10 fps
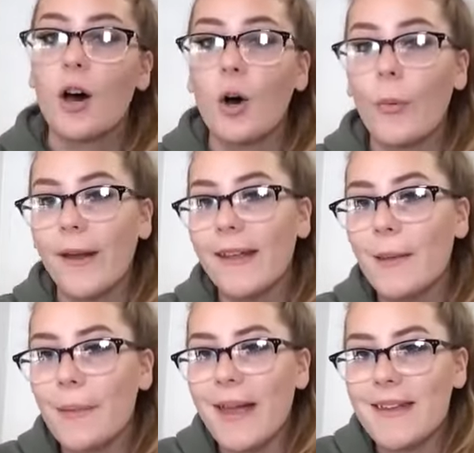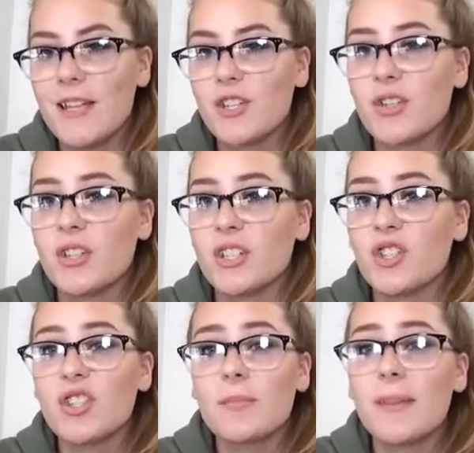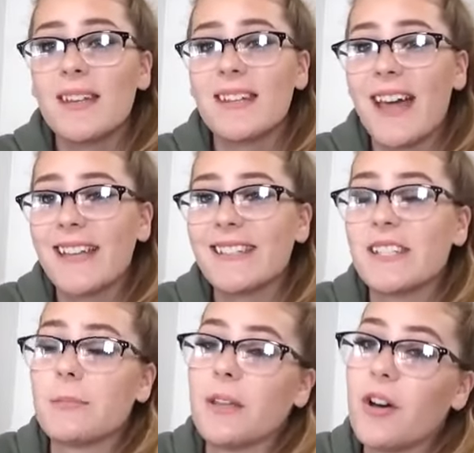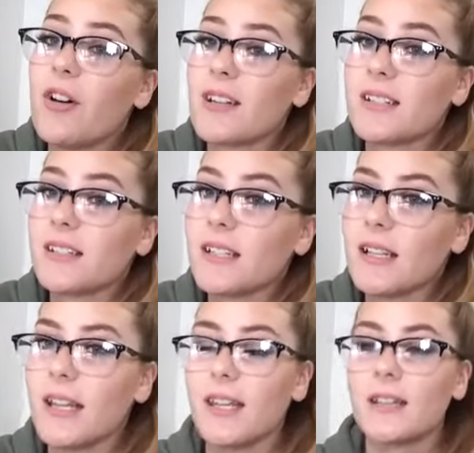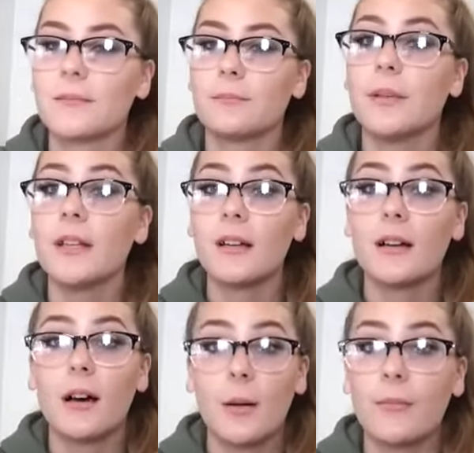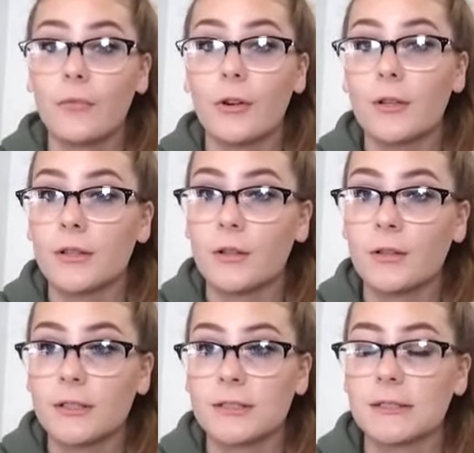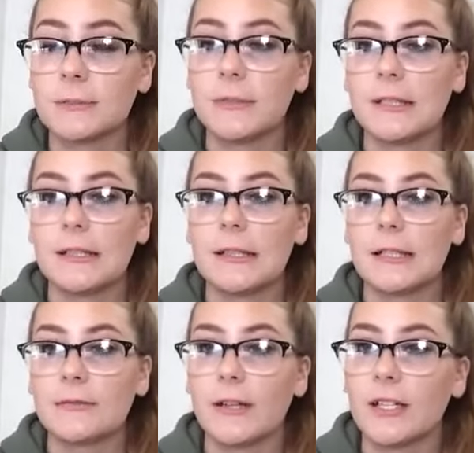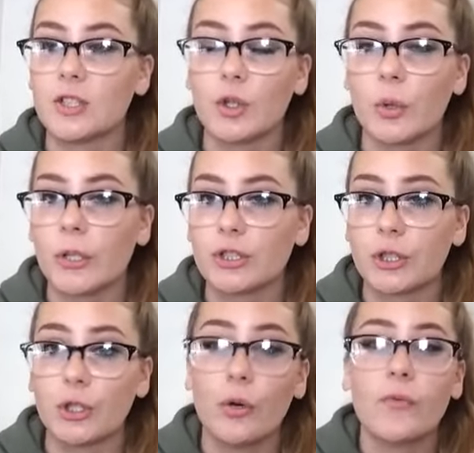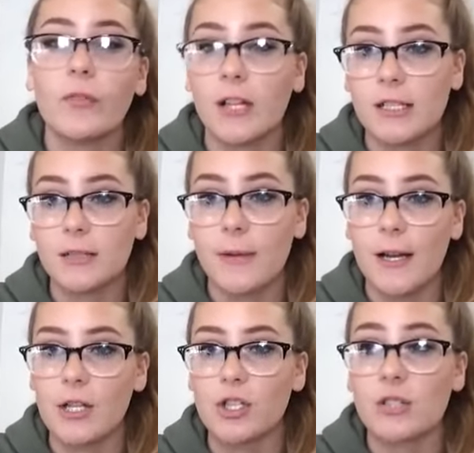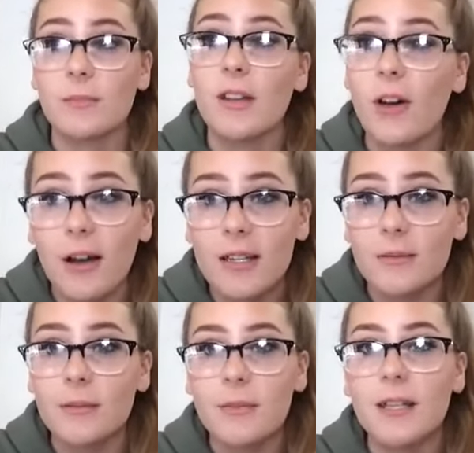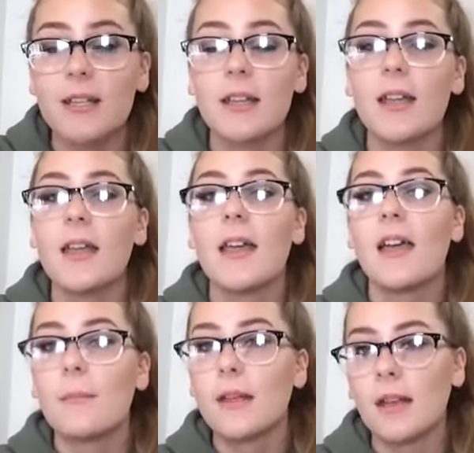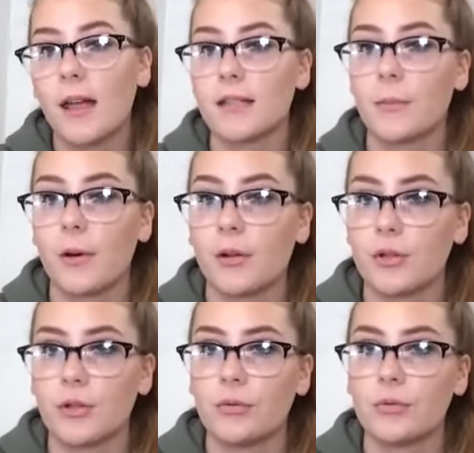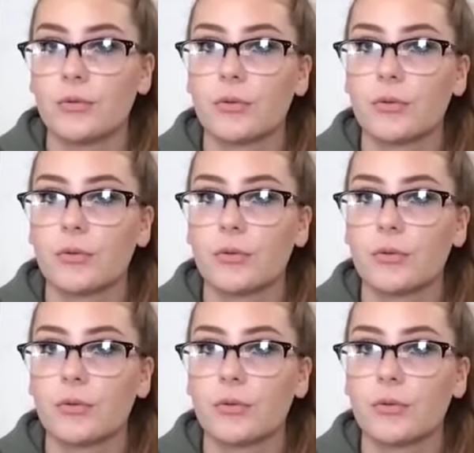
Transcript: A way to get my attention is to just be nice to me, honestly. Like, be upfront and honest to me. Like, if I ask you a question, don't flex about it. Just be honest with me and be nice about it too.